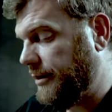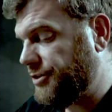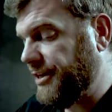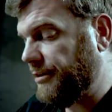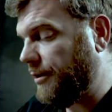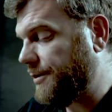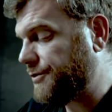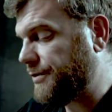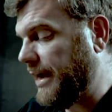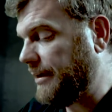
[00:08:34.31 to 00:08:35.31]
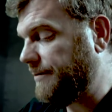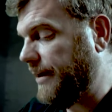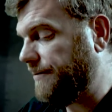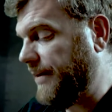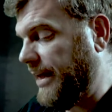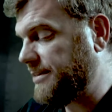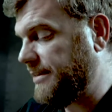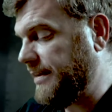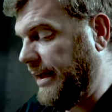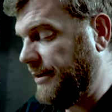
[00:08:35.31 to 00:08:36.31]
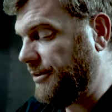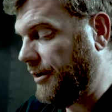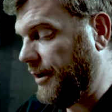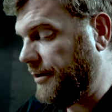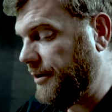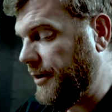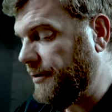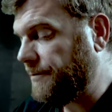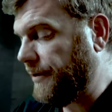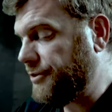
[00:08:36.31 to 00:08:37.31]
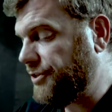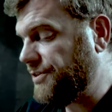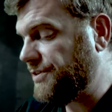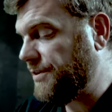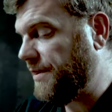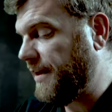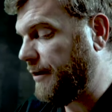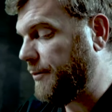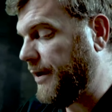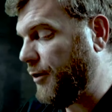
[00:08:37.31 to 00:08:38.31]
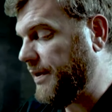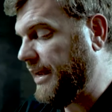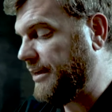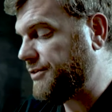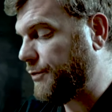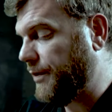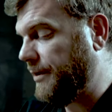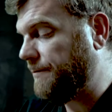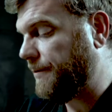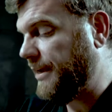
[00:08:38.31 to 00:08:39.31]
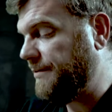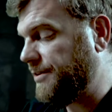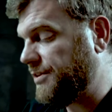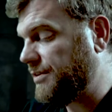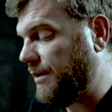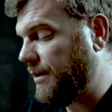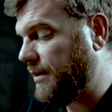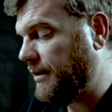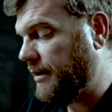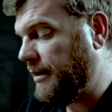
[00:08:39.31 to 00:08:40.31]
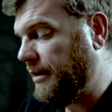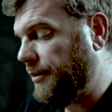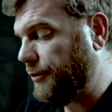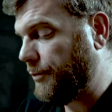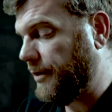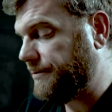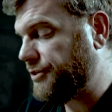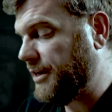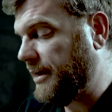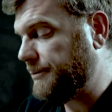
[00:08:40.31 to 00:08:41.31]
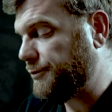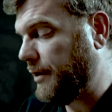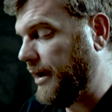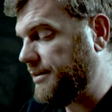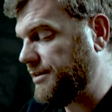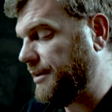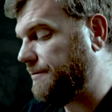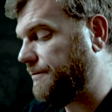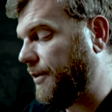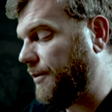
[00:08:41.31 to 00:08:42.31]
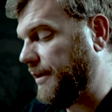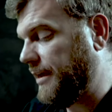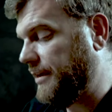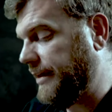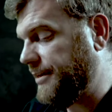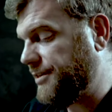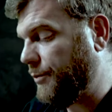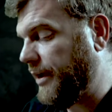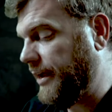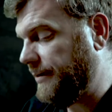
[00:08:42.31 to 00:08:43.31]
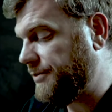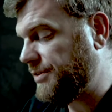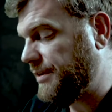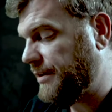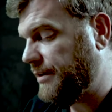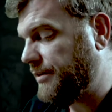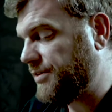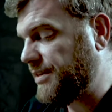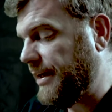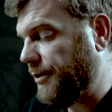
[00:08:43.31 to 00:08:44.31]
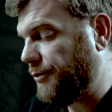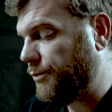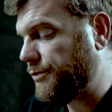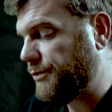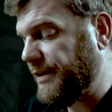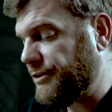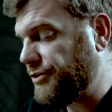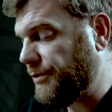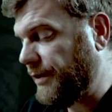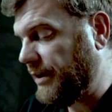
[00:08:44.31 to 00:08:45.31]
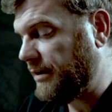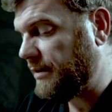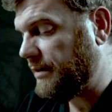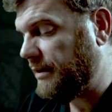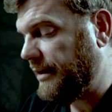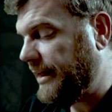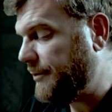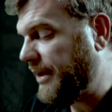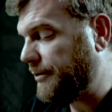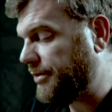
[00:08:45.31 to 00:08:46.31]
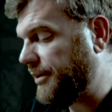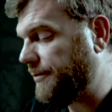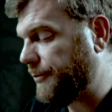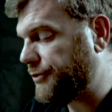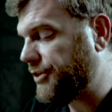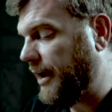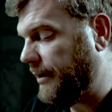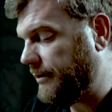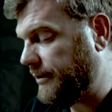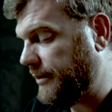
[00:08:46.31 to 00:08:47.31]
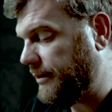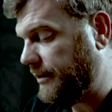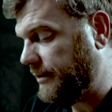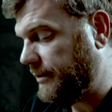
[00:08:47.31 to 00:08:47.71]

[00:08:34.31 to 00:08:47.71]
She had lost track of how fast the day had gone, for as she stood there a bell began to ring for evensong, the run of chimes rising and falling in lazy waves. The sound was reassuring. It made her think of her childhood,